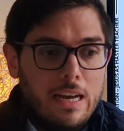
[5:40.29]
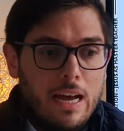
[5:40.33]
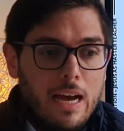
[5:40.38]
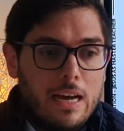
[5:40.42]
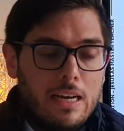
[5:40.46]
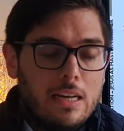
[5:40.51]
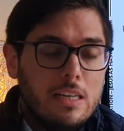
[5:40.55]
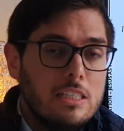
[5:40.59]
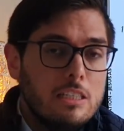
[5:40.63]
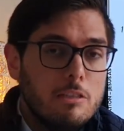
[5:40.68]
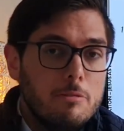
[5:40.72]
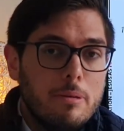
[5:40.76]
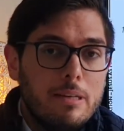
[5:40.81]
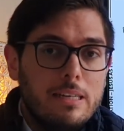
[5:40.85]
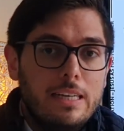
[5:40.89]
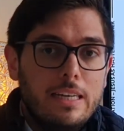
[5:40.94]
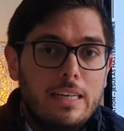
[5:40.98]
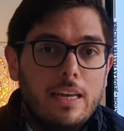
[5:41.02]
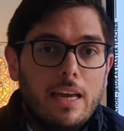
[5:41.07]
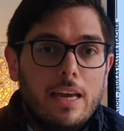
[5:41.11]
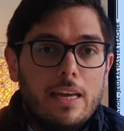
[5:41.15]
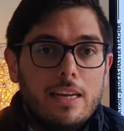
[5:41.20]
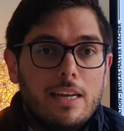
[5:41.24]
And
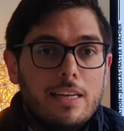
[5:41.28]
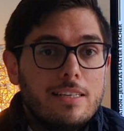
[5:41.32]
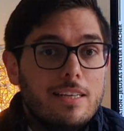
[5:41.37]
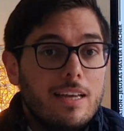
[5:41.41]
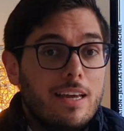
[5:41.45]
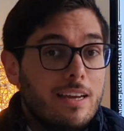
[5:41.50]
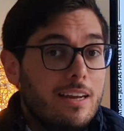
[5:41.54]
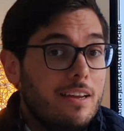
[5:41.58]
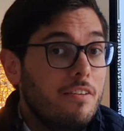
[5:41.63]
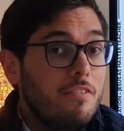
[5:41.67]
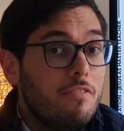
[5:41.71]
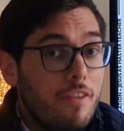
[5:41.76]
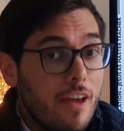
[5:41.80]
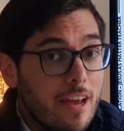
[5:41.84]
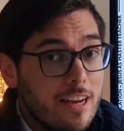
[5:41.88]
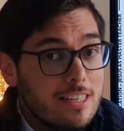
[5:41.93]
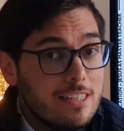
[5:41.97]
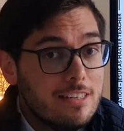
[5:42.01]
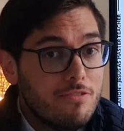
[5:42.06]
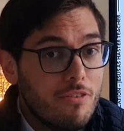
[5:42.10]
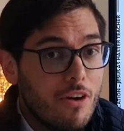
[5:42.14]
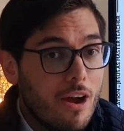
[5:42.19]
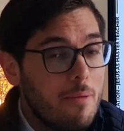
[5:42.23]
ultimately, it is an
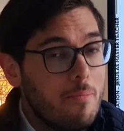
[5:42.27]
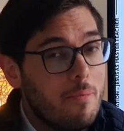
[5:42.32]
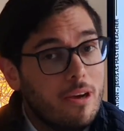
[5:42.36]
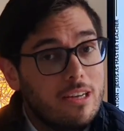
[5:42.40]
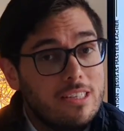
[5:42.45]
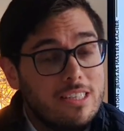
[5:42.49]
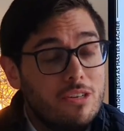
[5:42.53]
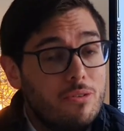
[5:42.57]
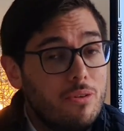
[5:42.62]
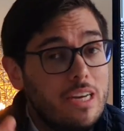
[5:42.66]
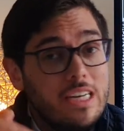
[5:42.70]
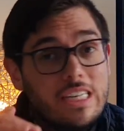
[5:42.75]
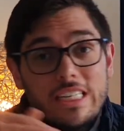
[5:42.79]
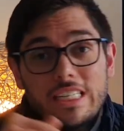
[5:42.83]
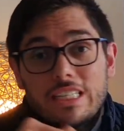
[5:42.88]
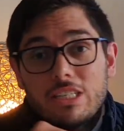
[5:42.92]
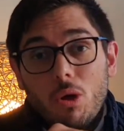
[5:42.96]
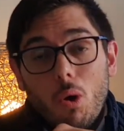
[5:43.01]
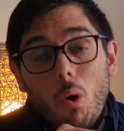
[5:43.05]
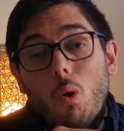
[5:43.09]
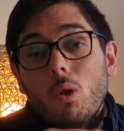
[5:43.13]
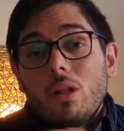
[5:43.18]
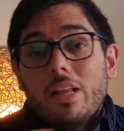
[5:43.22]
effective way because it
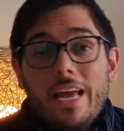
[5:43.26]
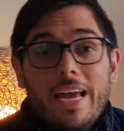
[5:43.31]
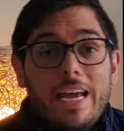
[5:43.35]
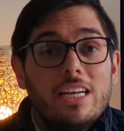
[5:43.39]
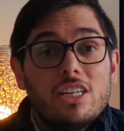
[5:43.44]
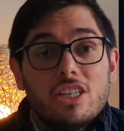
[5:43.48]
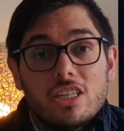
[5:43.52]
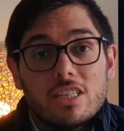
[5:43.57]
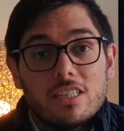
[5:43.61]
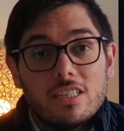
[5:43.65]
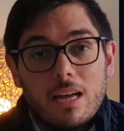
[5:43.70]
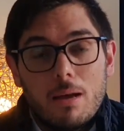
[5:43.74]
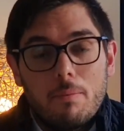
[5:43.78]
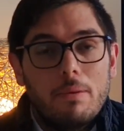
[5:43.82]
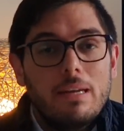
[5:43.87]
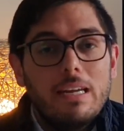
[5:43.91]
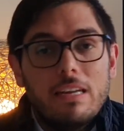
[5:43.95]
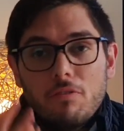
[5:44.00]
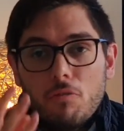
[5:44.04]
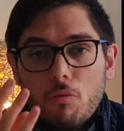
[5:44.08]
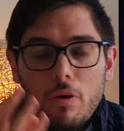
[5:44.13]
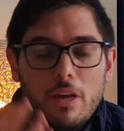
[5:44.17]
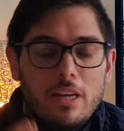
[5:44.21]
reaches all ages. I
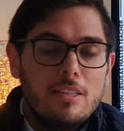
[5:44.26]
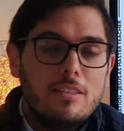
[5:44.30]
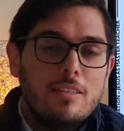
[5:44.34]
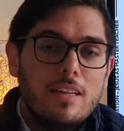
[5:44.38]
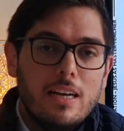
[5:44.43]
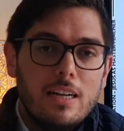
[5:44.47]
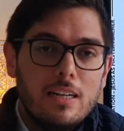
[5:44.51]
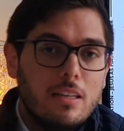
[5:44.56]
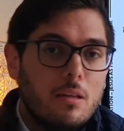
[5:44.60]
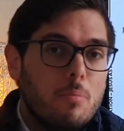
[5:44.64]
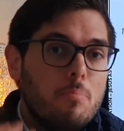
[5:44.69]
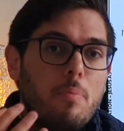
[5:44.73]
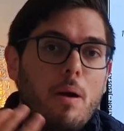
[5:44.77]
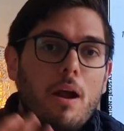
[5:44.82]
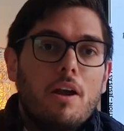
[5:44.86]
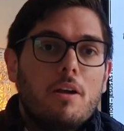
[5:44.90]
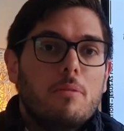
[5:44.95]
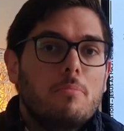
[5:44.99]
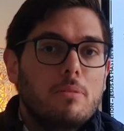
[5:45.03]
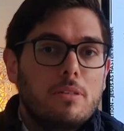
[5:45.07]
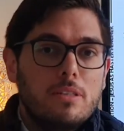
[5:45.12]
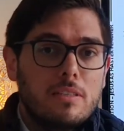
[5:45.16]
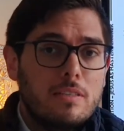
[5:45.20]
mean, if we tell the
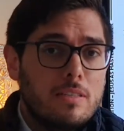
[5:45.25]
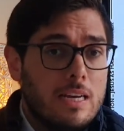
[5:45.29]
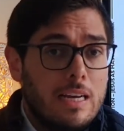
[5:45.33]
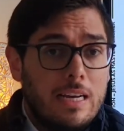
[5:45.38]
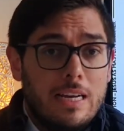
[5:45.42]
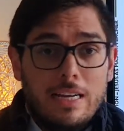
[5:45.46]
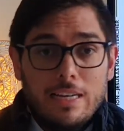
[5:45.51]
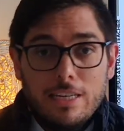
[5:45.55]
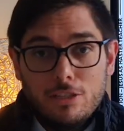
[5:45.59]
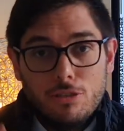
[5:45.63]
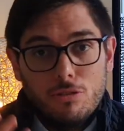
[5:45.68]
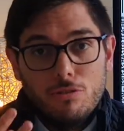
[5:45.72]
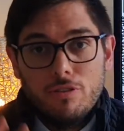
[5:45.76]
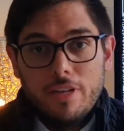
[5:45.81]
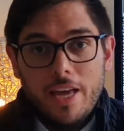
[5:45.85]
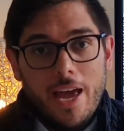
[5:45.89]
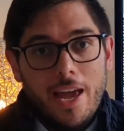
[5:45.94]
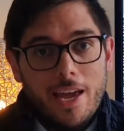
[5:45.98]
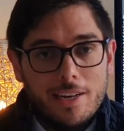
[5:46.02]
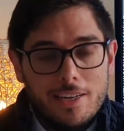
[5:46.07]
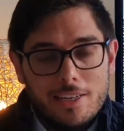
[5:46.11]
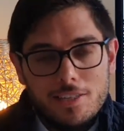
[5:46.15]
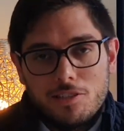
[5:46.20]
parables
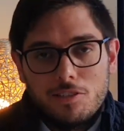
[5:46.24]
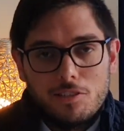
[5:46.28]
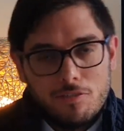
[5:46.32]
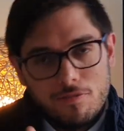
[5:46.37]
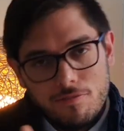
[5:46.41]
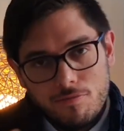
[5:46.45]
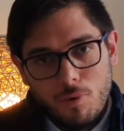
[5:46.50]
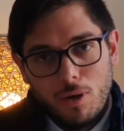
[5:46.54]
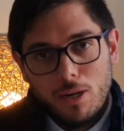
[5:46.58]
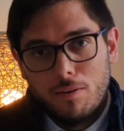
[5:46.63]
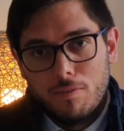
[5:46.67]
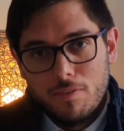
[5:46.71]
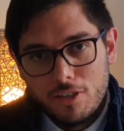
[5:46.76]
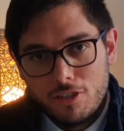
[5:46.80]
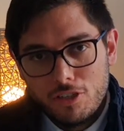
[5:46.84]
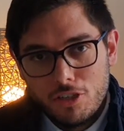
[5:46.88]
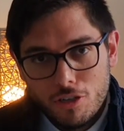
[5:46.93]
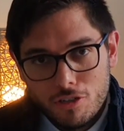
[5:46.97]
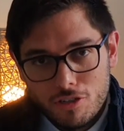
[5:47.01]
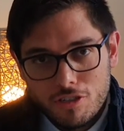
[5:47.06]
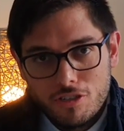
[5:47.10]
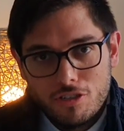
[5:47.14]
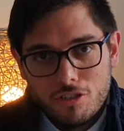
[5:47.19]
today, and it's one of the
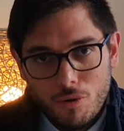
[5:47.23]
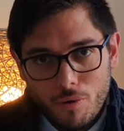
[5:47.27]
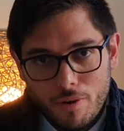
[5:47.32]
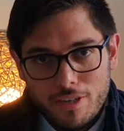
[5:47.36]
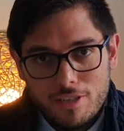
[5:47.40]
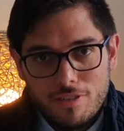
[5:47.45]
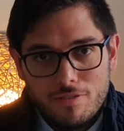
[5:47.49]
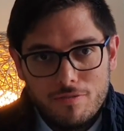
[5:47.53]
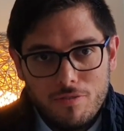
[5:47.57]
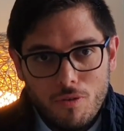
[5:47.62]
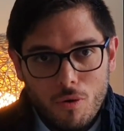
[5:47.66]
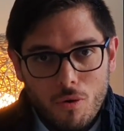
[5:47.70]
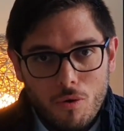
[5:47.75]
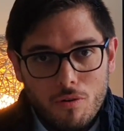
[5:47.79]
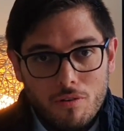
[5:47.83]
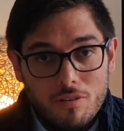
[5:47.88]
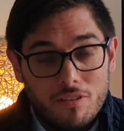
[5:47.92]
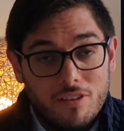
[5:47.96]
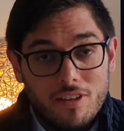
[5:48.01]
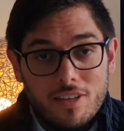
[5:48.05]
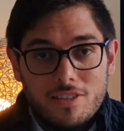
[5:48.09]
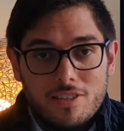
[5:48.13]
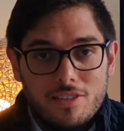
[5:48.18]
children's stories
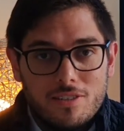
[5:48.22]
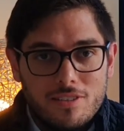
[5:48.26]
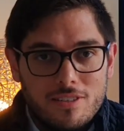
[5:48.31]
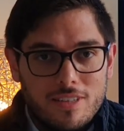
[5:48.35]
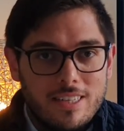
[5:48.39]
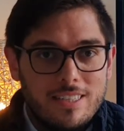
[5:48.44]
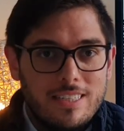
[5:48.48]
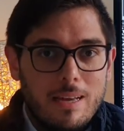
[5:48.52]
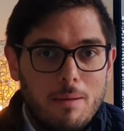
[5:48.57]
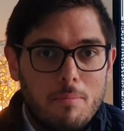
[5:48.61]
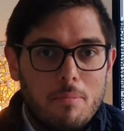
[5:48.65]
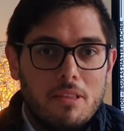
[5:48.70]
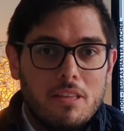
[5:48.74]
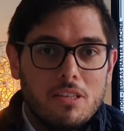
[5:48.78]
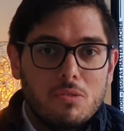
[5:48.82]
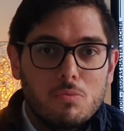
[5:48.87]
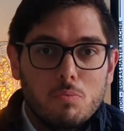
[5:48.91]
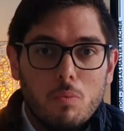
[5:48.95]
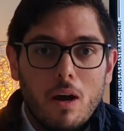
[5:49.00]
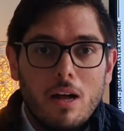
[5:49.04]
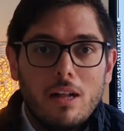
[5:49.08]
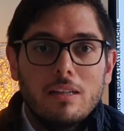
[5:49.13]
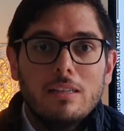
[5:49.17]
for the Sabbath
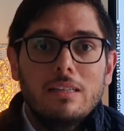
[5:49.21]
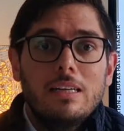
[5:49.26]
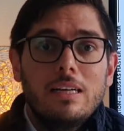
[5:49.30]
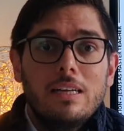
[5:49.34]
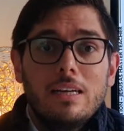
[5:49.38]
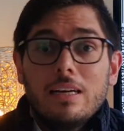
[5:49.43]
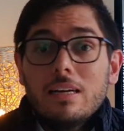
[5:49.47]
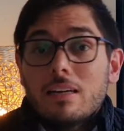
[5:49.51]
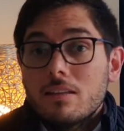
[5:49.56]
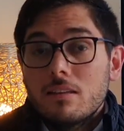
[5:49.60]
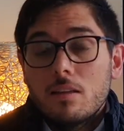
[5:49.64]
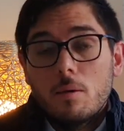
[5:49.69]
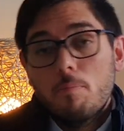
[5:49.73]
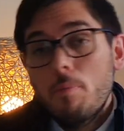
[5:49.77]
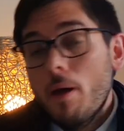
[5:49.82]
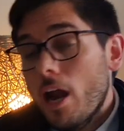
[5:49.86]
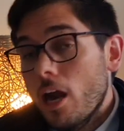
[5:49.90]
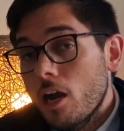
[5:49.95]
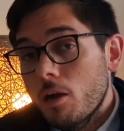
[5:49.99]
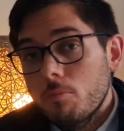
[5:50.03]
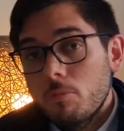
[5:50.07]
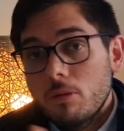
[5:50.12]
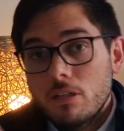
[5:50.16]
as well, the
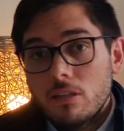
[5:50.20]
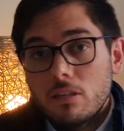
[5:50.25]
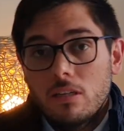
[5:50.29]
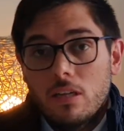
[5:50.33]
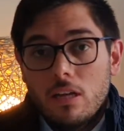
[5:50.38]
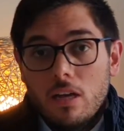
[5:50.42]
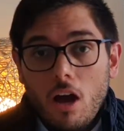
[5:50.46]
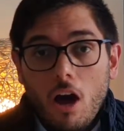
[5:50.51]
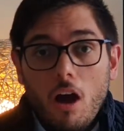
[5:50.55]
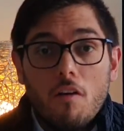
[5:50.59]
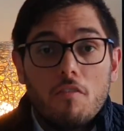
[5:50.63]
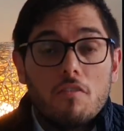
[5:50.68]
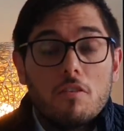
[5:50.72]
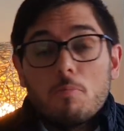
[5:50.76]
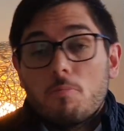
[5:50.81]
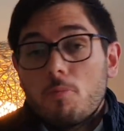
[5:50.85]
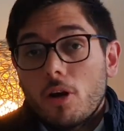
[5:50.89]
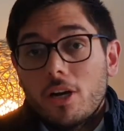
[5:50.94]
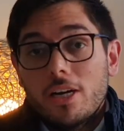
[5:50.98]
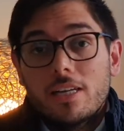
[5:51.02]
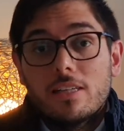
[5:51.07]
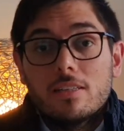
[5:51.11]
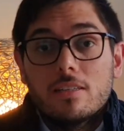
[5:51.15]
parable of the
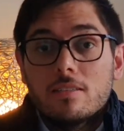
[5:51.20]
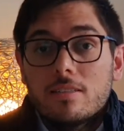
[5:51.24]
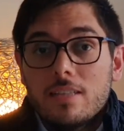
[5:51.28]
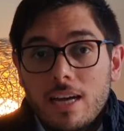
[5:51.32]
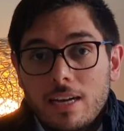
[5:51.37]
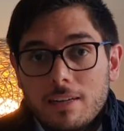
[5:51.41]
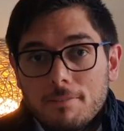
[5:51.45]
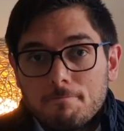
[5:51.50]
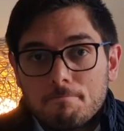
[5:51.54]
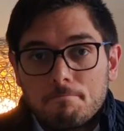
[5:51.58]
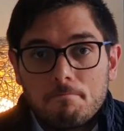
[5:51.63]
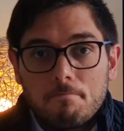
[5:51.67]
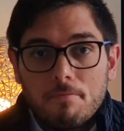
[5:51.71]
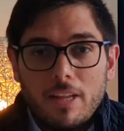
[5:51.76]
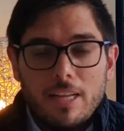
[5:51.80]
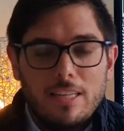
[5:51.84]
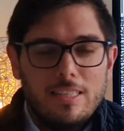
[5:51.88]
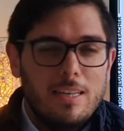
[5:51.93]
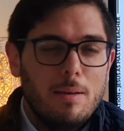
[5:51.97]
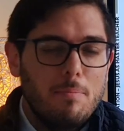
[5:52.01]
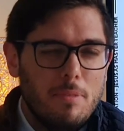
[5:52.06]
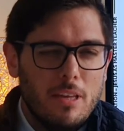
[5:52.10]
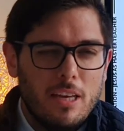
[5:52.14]
prodigal son.
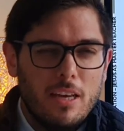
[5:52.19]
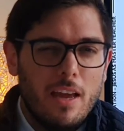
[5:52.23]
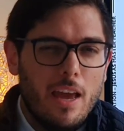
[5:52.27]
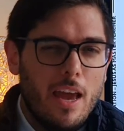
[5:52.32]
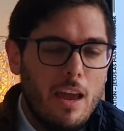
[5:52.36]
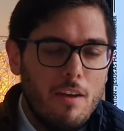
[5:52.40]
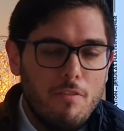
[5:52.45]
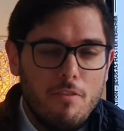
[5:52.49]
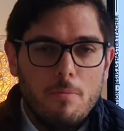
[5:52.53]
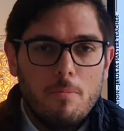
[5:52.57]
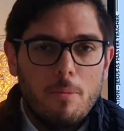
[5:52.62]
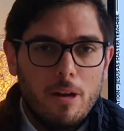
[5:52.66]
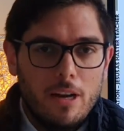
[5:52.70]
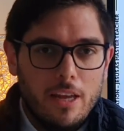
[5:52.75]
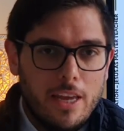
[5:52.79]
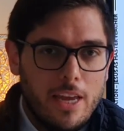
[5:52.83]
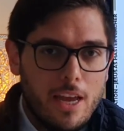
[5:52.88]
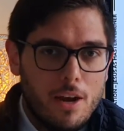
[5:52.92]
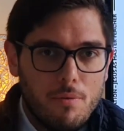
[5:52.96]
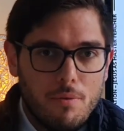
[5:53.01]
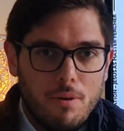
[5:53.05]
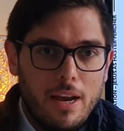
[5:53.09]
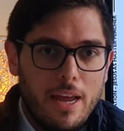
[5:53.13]
It's something everybody
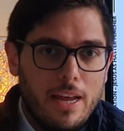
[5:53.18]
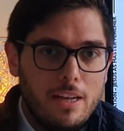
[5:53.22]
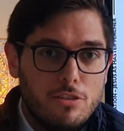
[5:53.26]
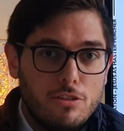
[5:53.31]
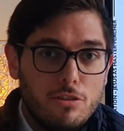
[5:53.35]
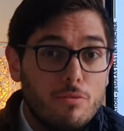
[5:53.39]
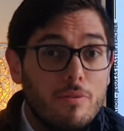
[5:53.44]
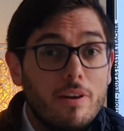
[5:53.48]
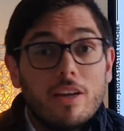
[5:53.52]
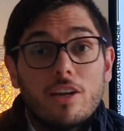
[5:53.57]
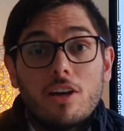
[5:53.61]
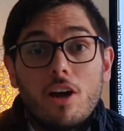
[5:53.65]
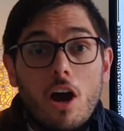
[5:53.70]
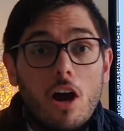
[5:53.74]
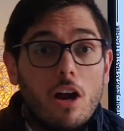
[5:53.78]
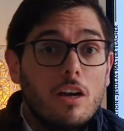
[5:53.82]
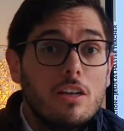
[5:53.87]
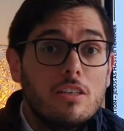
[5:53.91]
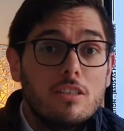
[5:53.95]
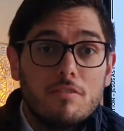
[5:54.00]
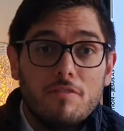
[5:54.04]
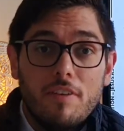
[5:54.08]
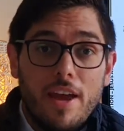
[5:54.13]
can relate to,
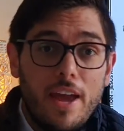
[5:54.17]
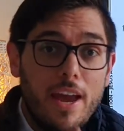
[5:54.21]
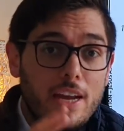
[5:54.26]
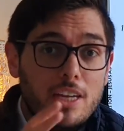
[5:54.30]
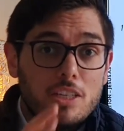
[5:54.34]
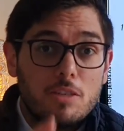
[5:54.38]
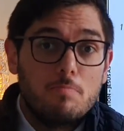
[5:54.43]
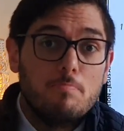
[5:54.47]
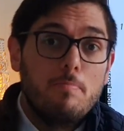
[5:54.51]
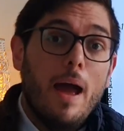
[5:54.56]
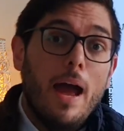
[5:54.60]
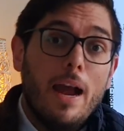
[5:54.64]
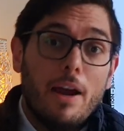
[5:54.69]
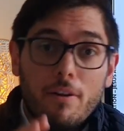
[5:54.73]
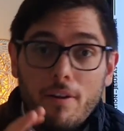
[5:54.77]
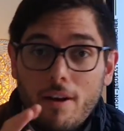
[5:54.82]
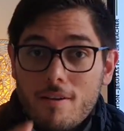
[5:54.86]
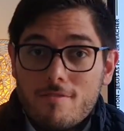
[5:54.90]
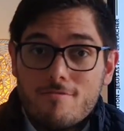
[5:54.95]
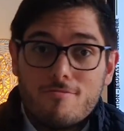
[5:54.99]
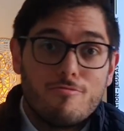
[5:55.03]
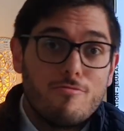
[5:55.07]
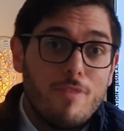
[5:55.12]
regardless of age,
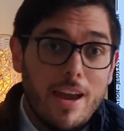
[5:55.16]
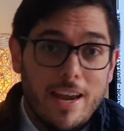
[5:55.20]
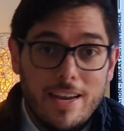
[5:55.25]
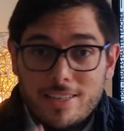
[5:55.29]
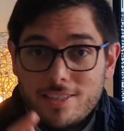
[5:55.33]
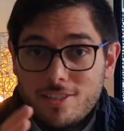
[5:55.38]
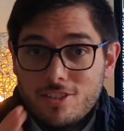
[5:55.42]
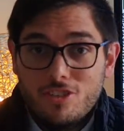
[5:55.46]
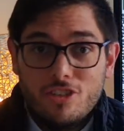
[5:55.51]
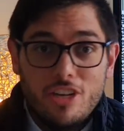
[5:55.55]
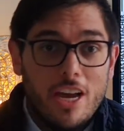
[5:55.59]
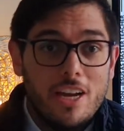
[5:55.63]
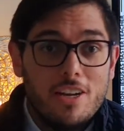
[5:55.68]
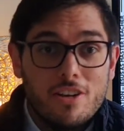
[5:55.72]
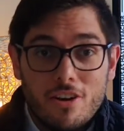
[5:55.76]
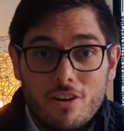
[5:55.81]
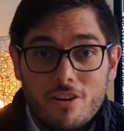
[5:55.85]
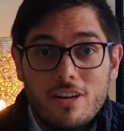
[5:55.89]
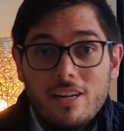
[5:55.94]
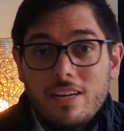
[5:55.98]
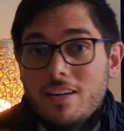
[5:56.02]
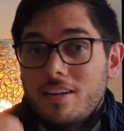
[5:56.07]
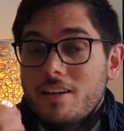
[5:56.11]
background, race,
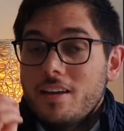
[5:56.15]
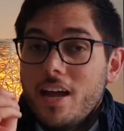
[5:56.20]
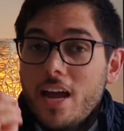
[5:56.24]
gender.